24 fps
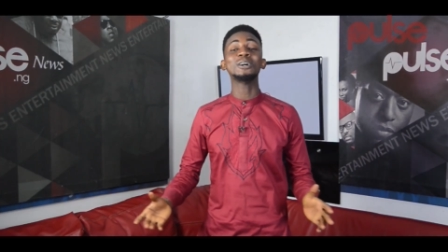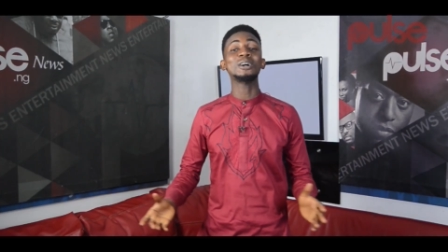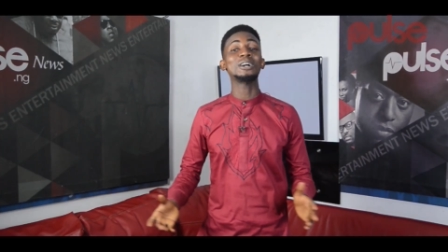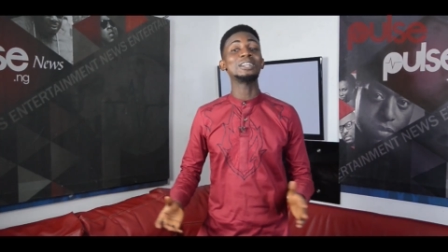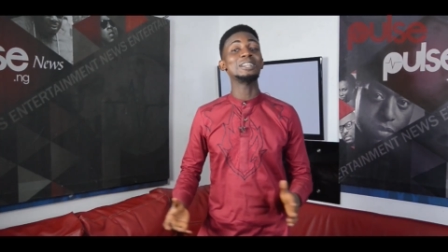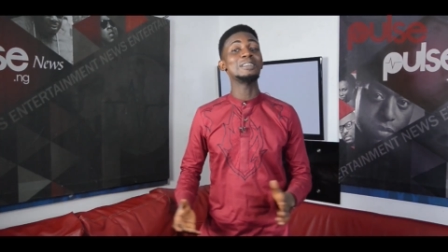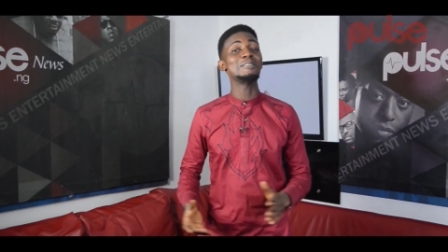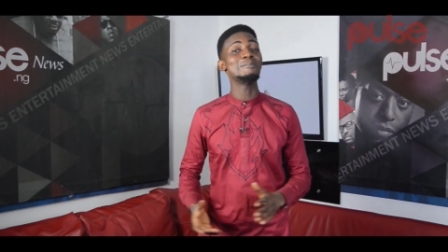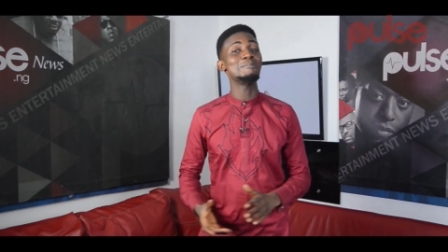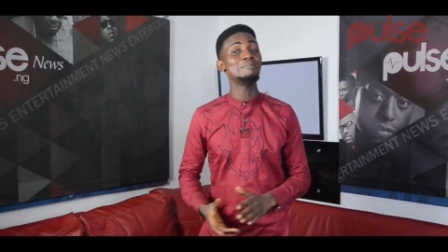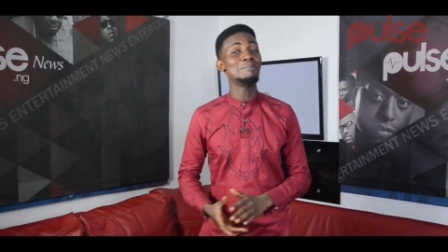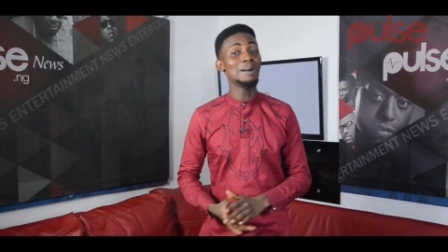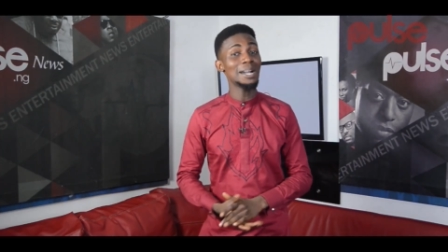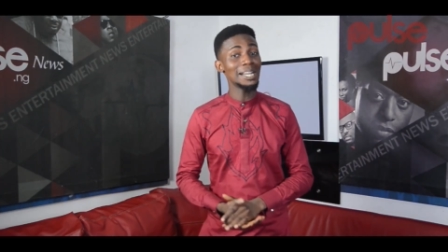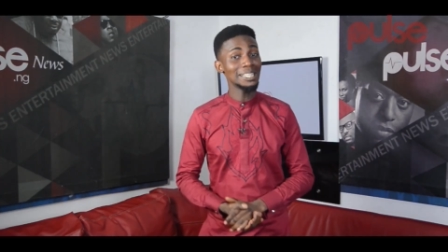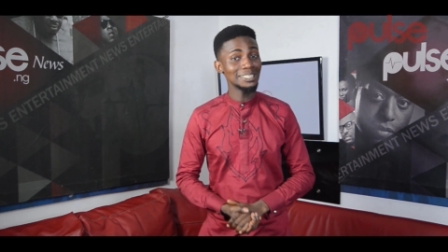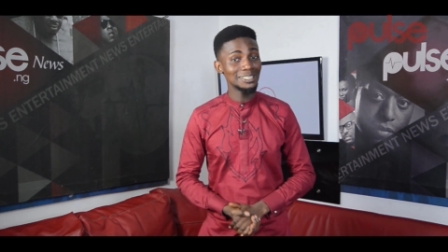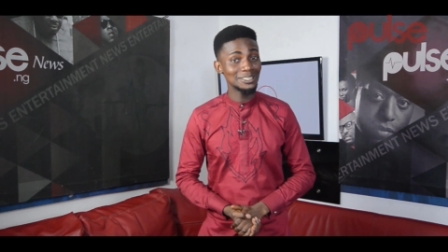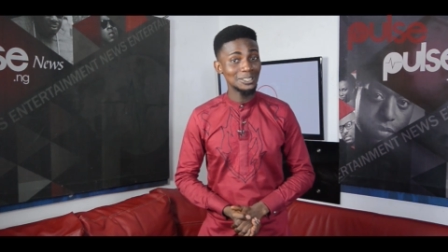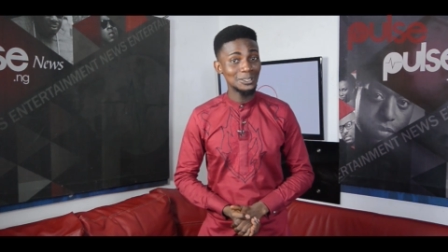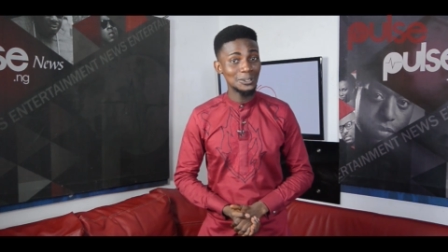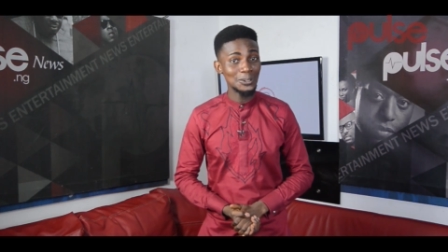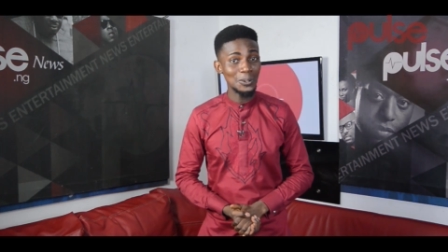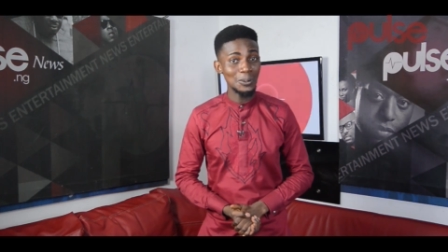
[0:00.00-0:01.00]
on a
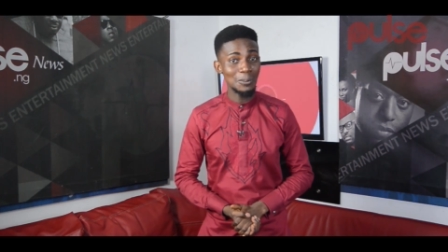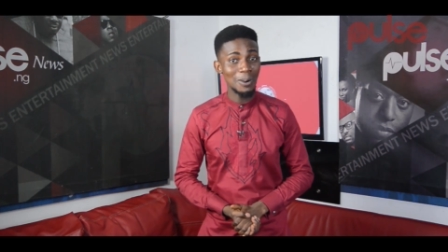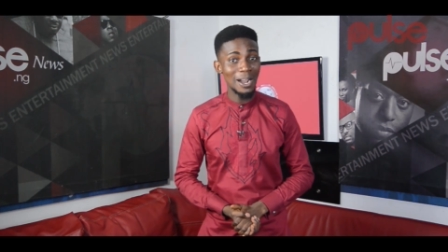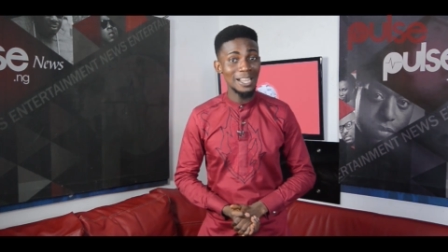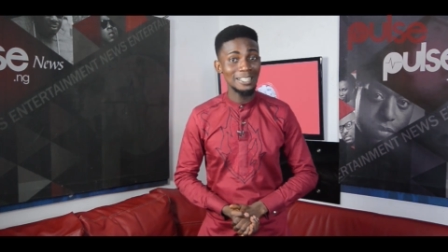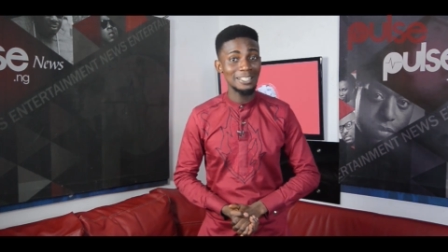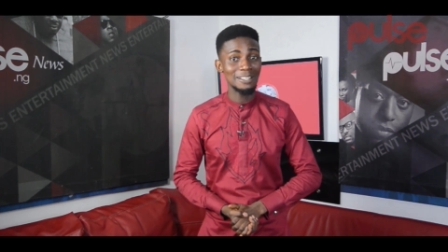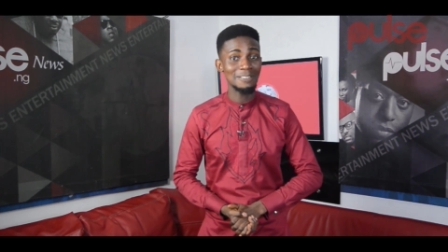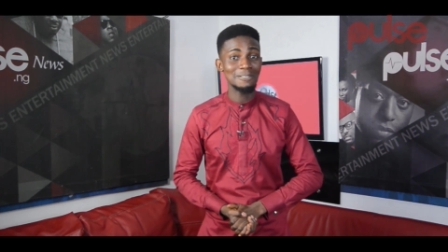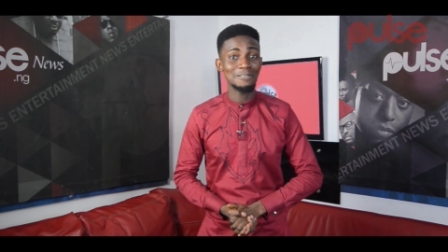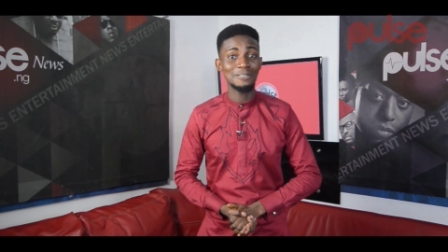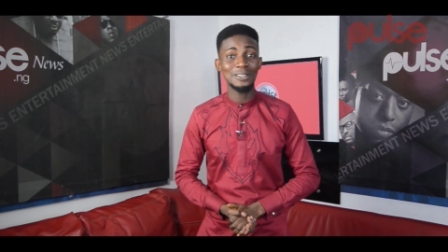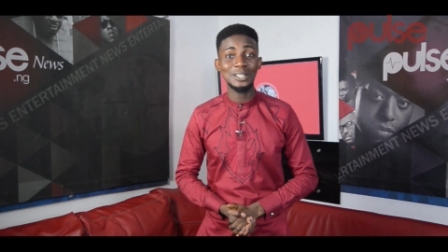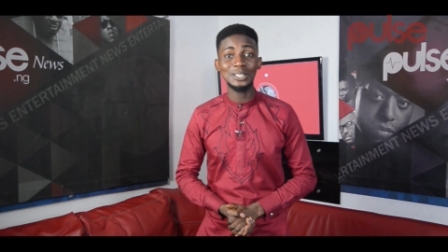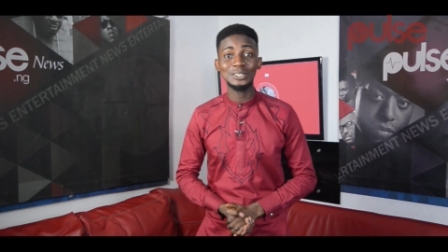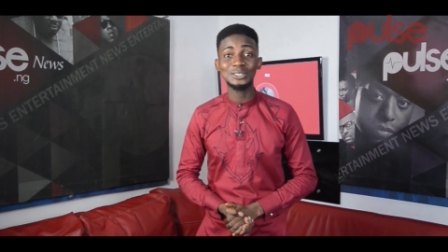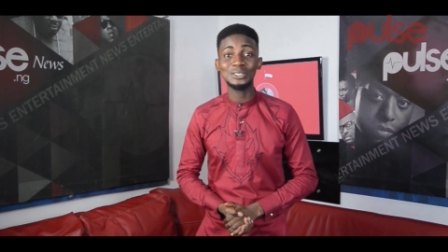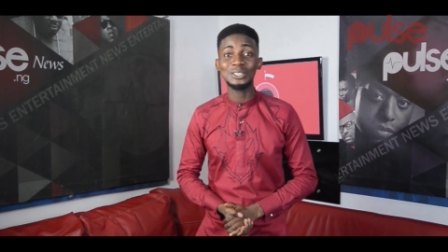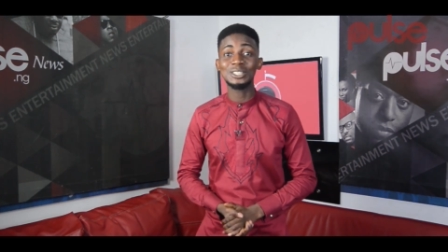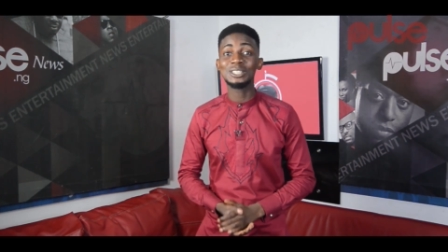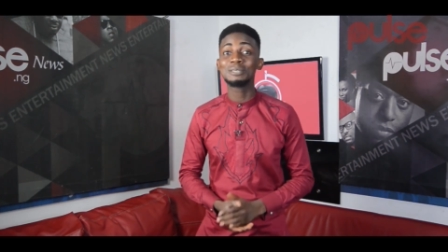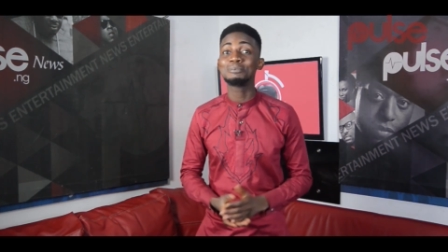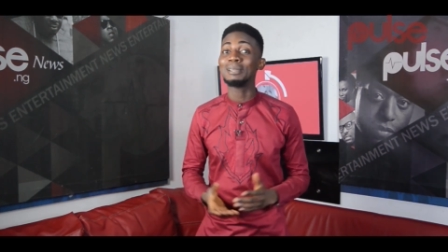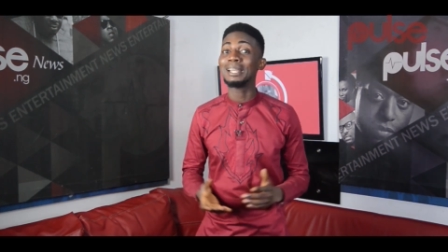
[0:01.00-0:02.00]
bicycle while the
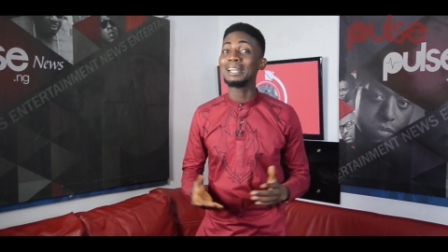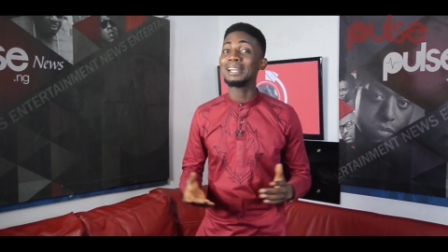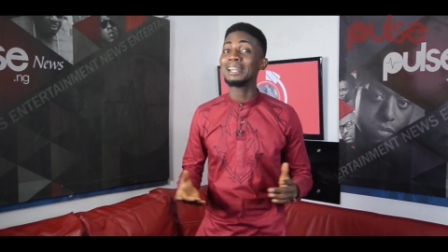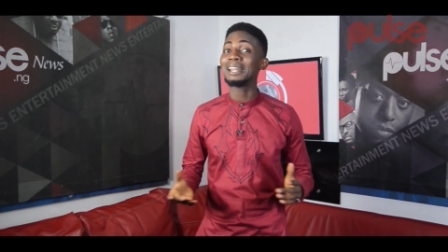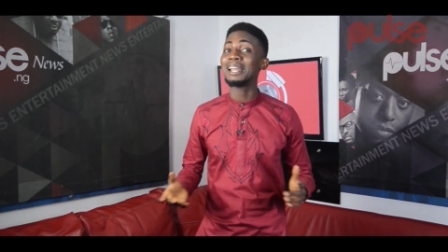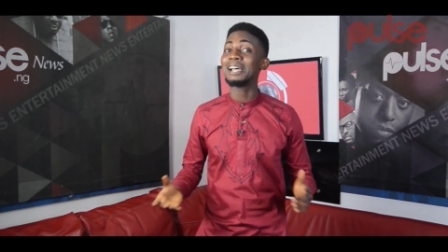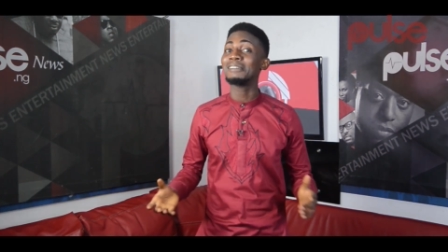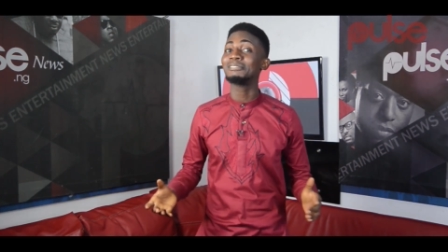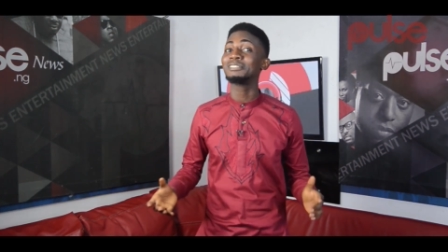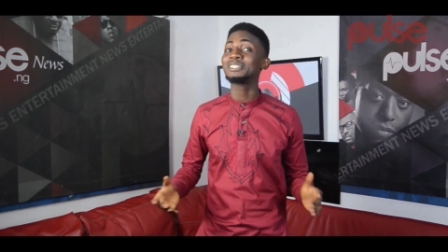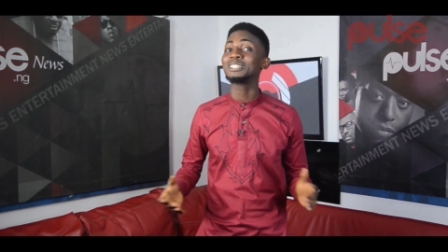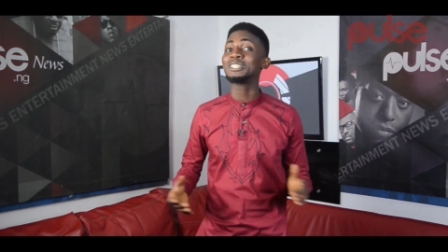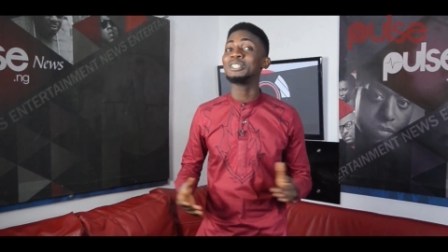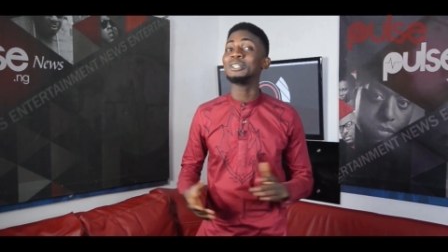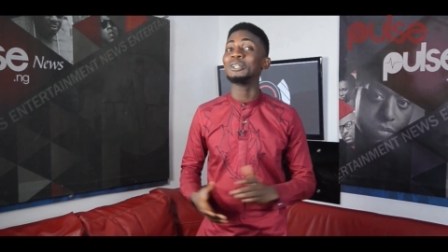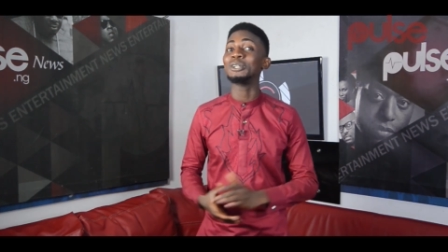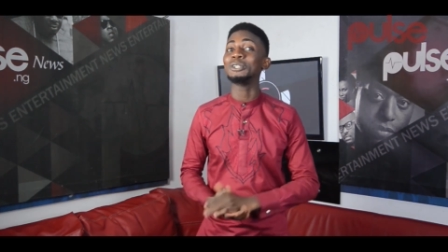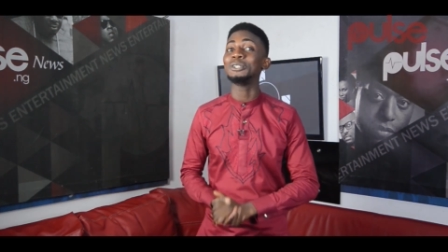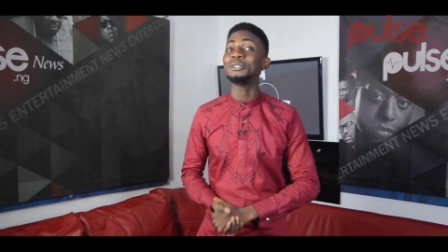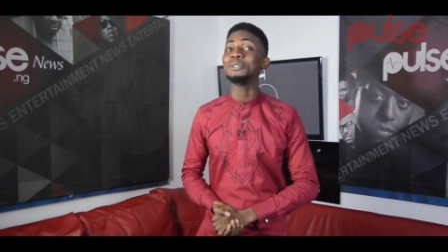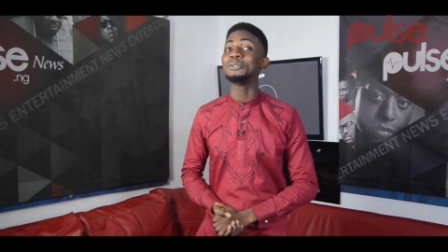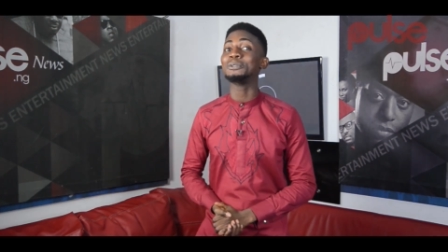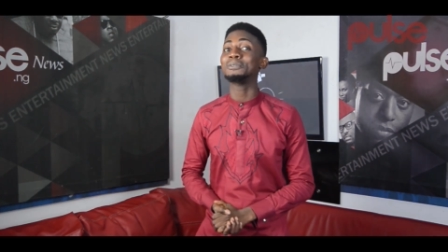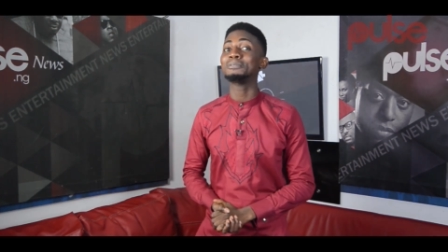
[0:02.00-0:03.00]
investors spend lavishly
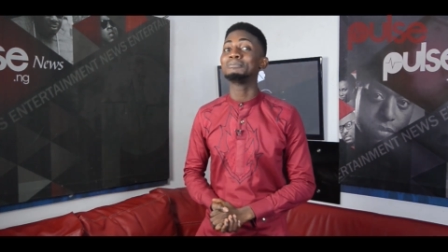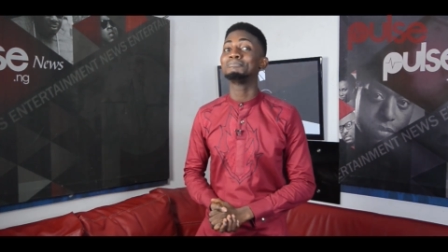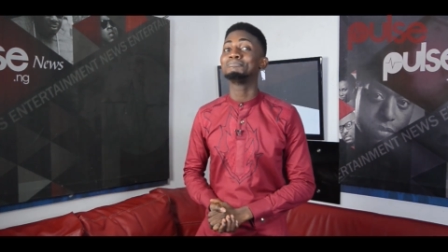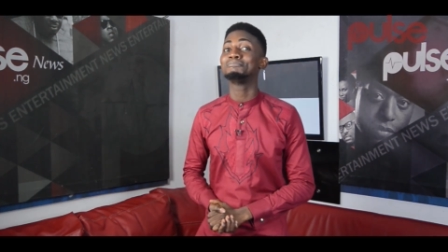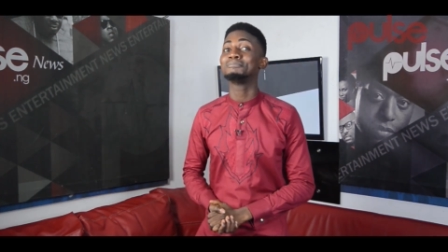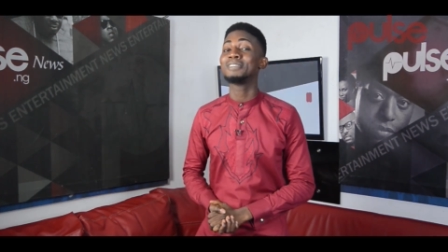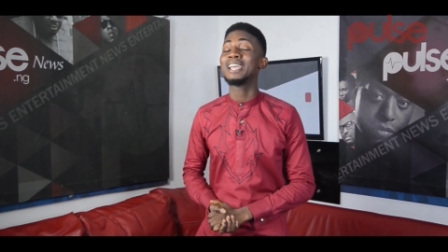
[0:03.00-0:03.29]
on you,